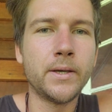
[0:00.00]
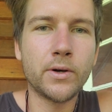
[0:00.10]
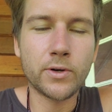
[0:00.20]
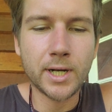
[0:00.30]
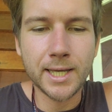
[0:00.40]

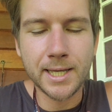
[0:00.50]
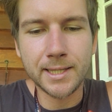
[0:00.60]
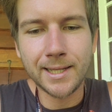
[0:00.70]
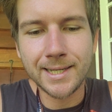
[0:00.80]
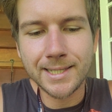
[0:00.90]
Alright,
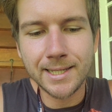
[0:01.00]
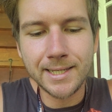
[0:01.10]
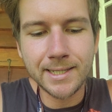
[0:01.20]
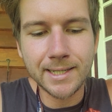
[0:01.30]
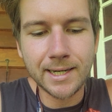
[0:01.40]
and
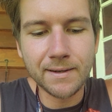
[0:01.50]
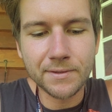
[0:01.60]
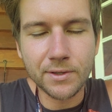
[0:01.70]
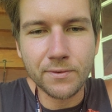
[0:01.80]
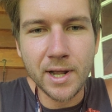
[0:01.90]
lastly,
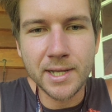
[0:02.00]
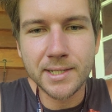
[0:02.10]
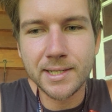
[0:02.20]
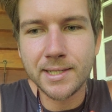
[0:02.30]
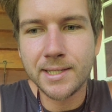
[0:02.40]
after the
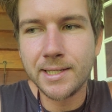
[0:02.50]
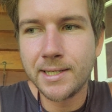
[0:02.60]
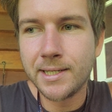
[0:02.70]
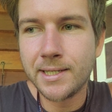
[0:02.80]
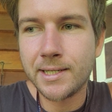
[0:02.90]
race,
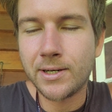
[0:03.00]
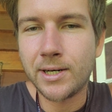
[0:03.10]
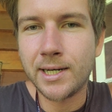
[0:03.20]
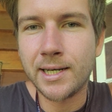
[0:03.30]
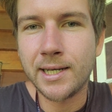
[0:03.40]

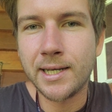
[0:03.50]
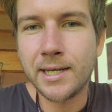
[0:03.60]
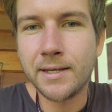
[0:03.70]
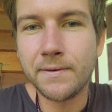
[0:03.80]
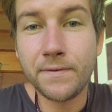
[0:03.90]

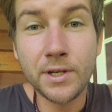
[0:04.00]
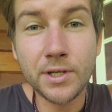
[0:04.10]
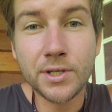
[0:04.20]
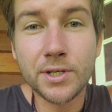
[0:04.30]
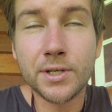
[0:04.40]
I
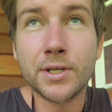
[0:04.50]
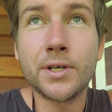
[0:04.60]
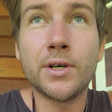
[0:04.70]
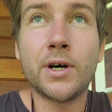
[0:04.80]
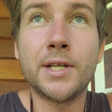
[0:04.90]
finished.
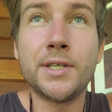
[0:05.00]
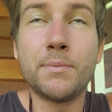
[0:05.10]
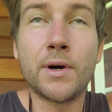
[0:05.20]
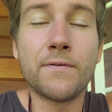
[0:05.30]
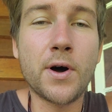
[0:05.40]
I
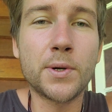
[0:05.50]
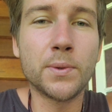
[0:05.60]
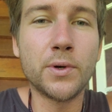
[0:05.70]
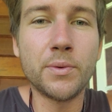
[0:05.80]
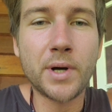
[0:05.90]
did my final
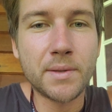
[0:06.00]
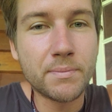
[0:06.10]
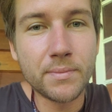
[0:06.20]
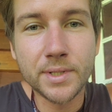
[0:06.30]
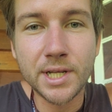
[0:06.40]
loop. I
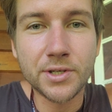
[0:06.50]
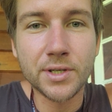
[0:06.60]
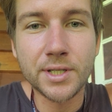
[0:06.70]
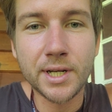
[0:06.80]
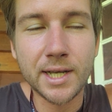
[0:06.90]

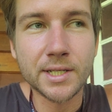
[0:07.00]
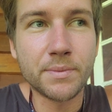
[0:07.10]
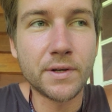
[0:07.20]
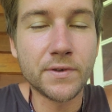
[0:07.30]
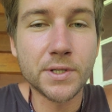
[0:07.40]
essentially did it as a
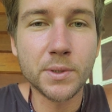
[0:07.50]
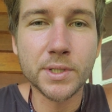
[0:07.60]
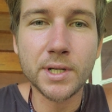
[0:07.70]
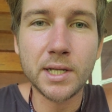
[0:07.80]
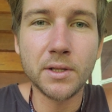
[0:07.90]
bit of a
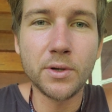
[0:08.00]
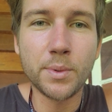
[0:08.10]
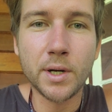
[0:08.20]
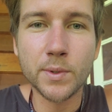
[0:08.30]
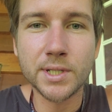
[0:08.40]
suicide loop.
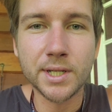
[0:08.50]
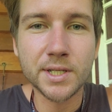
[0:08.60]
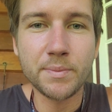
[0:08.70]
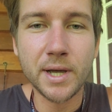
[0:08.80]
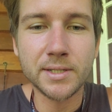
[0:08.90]
I wasn't
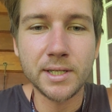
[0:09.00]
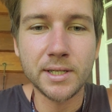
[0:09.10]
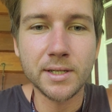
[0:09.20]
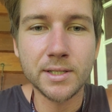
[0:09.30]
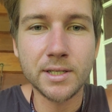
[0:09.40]

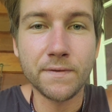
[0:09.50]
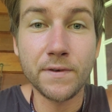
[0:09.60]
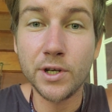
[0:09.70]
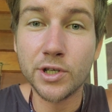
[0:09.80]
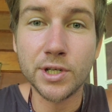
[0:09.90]
expecting to
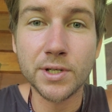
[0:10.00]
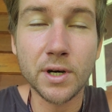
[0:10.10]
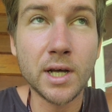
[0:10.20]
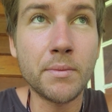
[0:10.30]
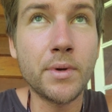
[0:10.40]
finish in
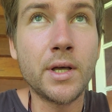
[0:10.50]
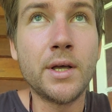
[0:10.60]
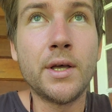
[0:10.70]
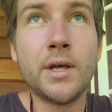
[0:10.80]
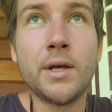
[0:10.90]
time,
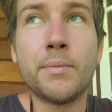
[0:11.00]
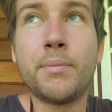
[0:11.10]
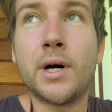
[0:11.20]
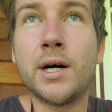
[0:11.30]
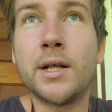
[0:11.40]

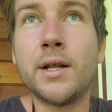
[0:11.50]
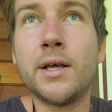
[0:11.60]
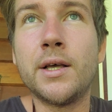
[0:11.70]
but